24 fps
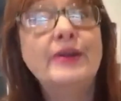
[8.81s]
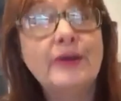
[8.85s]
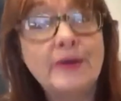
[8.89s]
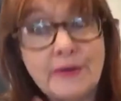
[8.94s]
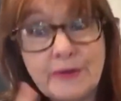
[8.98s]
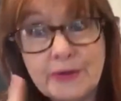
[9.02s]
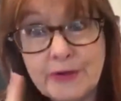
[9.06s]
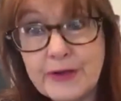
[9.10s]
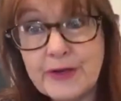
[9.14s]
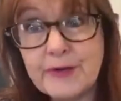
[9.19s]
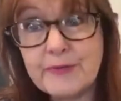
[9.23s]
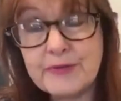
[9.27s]

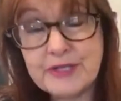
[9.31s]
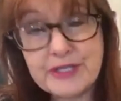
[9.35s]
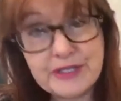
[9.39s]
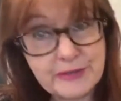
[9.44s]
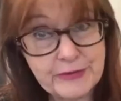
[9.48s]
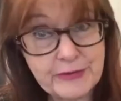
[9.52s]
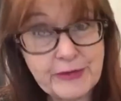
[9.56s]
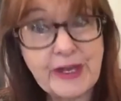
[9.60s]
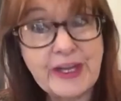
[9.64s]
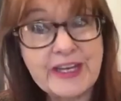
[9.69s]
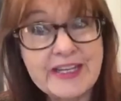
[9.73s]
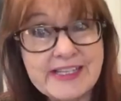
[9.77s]
or your
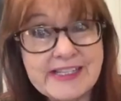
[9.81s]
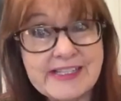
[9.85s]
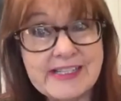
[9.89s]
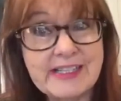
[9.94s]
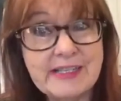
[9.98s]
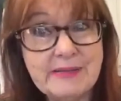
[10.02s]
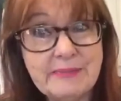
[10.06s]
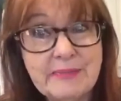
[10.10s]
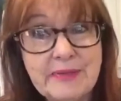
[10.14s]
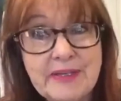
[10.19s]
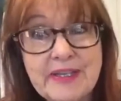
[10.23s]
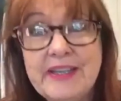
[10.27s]
returning
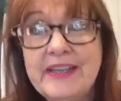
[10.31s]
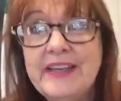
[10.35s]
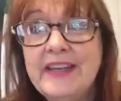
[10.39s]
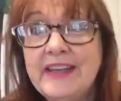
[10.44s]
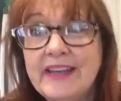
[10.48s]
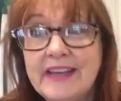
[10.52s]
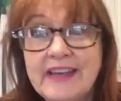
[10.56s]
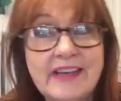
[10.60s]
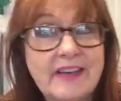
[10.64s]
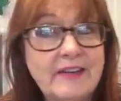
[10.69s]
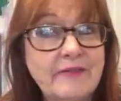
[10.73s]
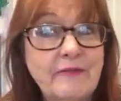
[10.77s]
time,
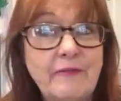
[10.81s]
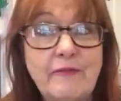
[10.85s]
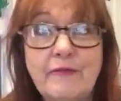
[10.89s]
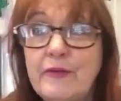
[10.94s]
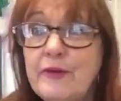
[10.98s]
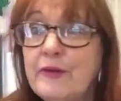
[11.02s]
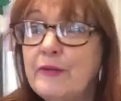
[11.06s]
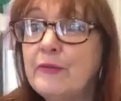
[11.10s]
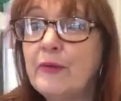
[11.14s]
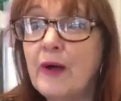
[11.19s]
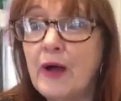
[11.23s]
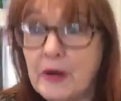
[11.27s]

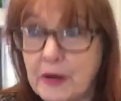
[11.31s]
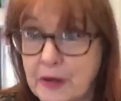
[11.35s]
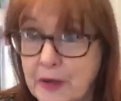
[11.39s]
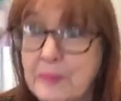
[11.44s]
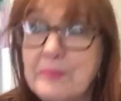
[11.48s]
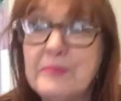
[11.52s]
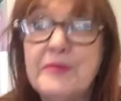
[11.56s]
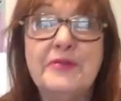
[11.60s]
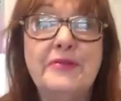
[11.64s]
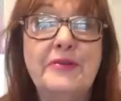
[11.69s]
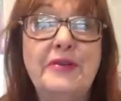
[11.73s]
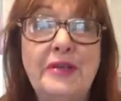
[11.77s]
we
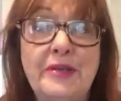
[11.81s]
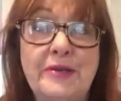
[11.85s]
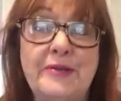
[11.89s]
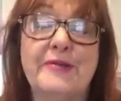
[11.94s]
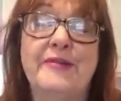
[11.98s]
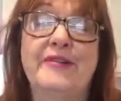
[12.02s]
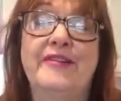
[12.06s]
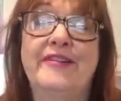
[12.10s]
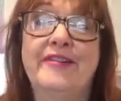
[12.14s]
welcome you here.